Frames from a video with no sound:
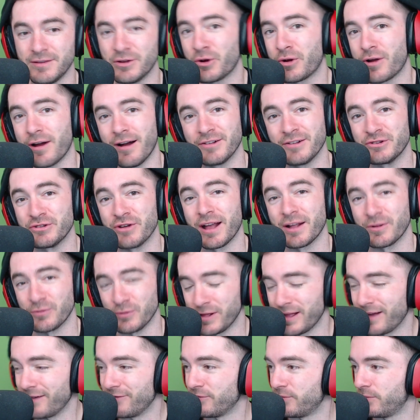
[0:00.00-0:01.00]
Your contract
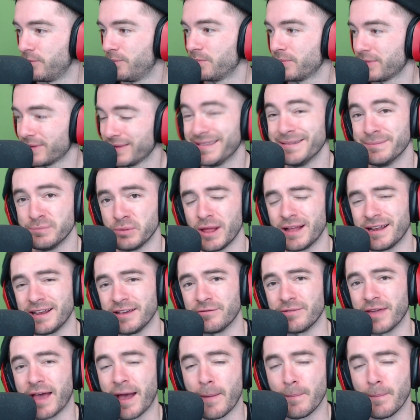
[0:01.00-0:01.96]
will have plenty of